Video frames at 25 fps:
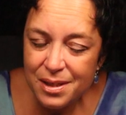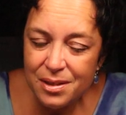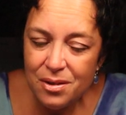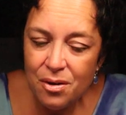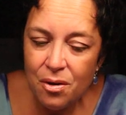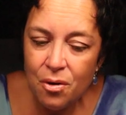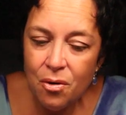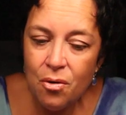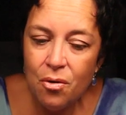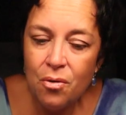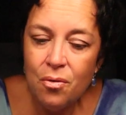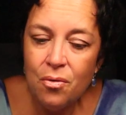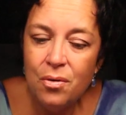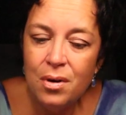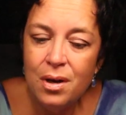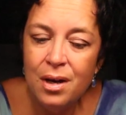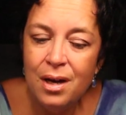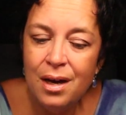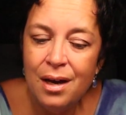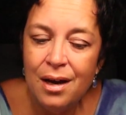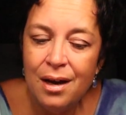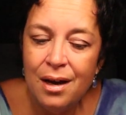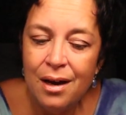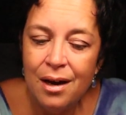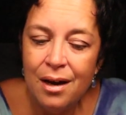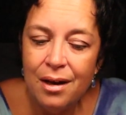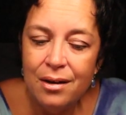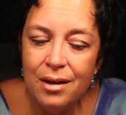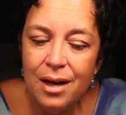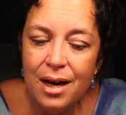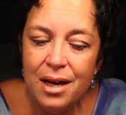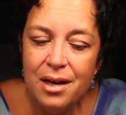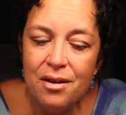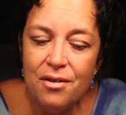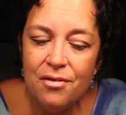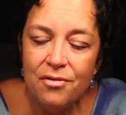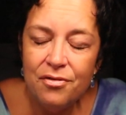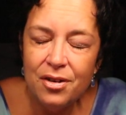So
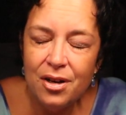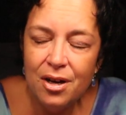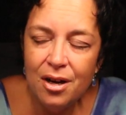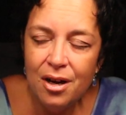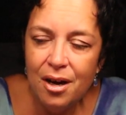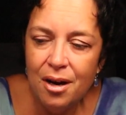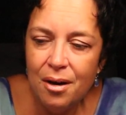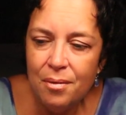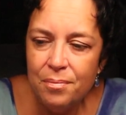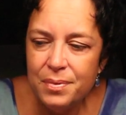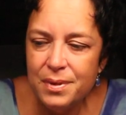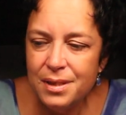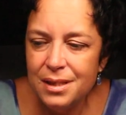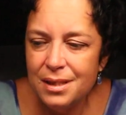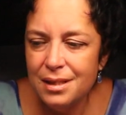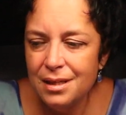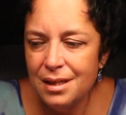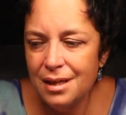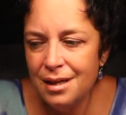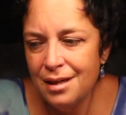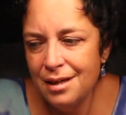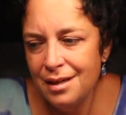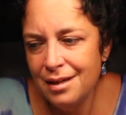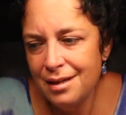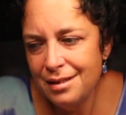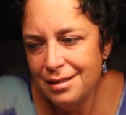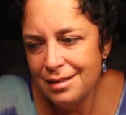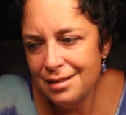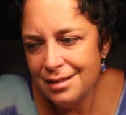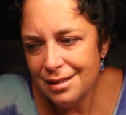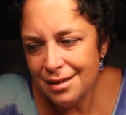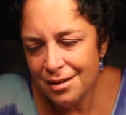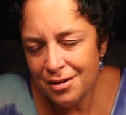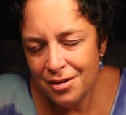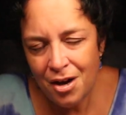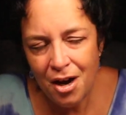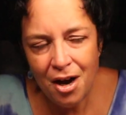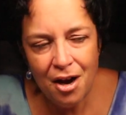Knight of Cups is
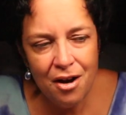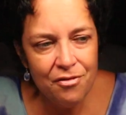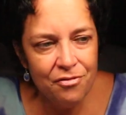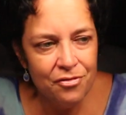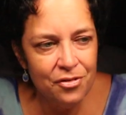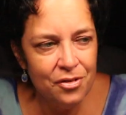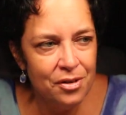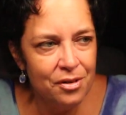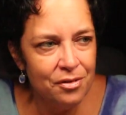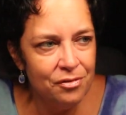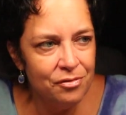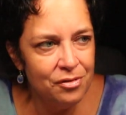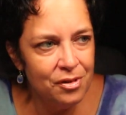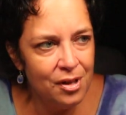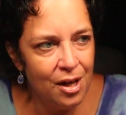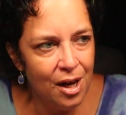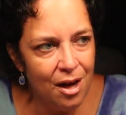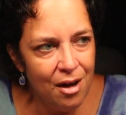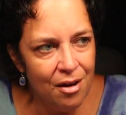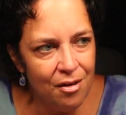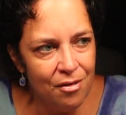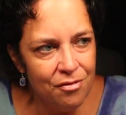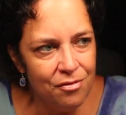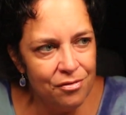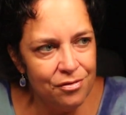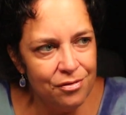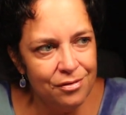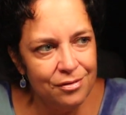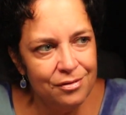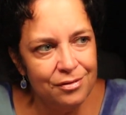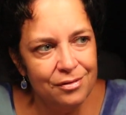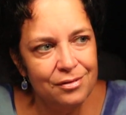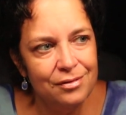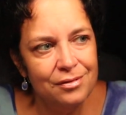an offer of love.